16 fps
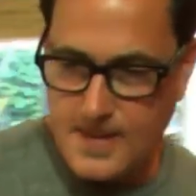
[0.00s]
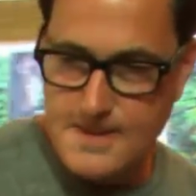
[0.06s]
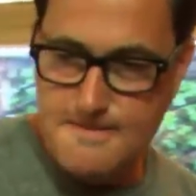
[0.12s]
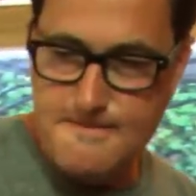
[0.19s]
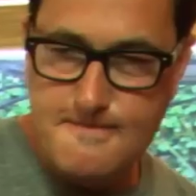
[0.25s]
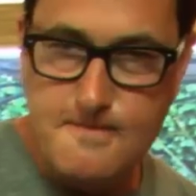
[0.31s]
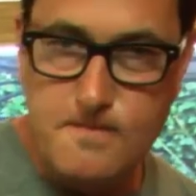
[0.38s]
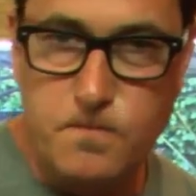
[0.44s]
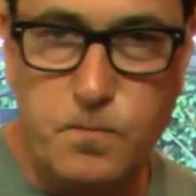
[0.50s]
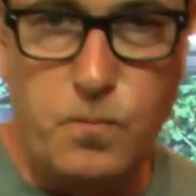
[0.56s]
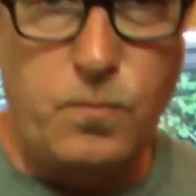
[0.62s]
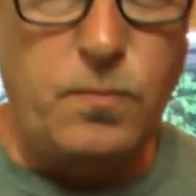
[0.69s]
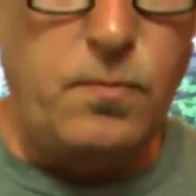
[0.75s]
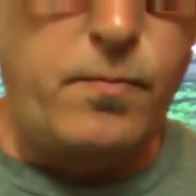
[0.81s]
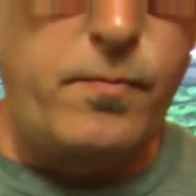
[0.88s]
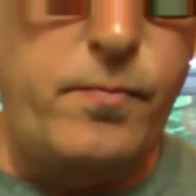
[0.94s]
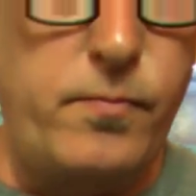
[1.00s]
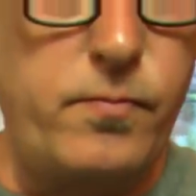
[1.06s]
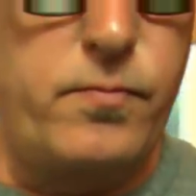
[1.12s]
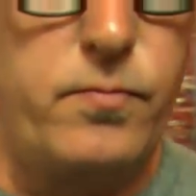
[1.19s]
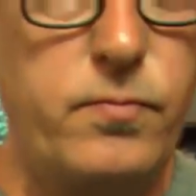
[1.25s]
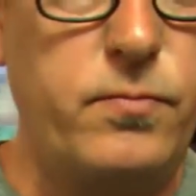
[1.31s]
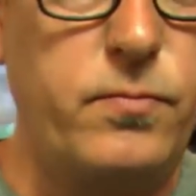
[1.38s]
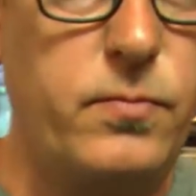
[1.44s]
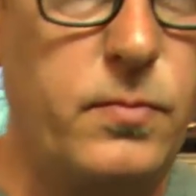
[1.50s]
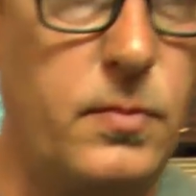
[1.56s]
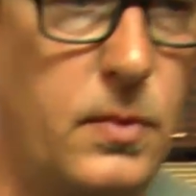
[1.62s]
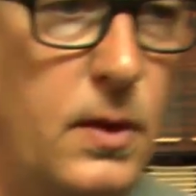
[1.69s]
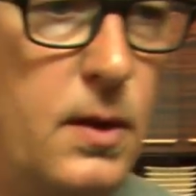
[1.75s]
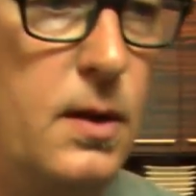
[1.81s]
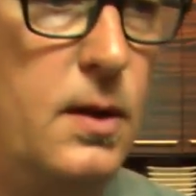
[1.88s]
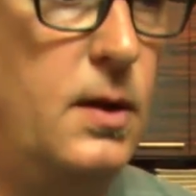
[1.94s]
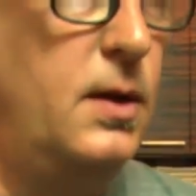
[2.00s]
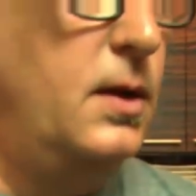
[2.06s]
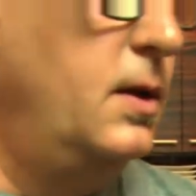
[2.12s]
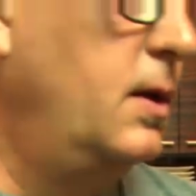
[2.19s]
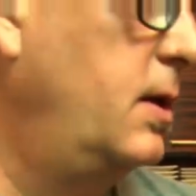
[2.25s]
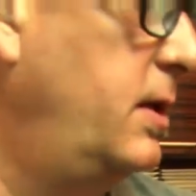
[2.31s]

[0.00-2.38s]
Nice. Do you want to know the results of your poll so far?